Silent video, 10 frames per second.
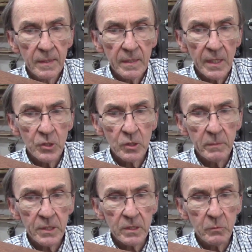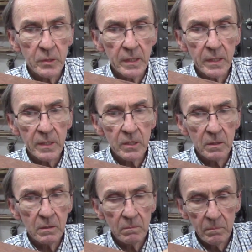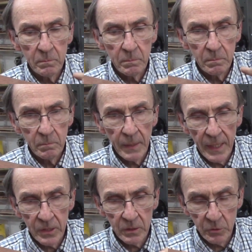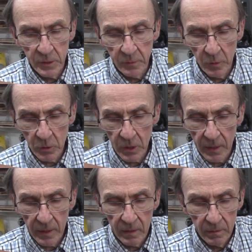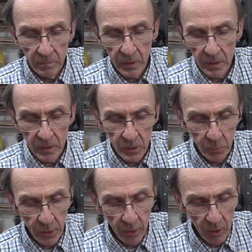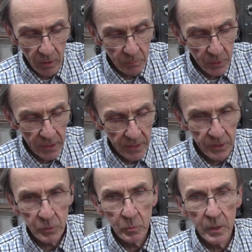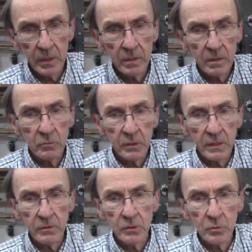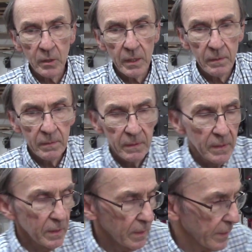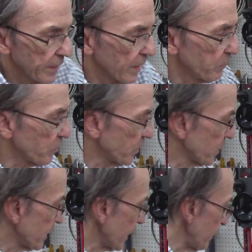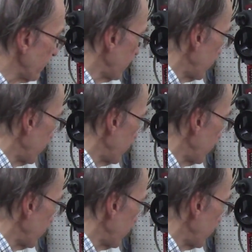That should make some really nice backs, so we'll see what it looks like. But it's pretty hard, pretty dense wood, so we'll give it a try. Again, I'm using the same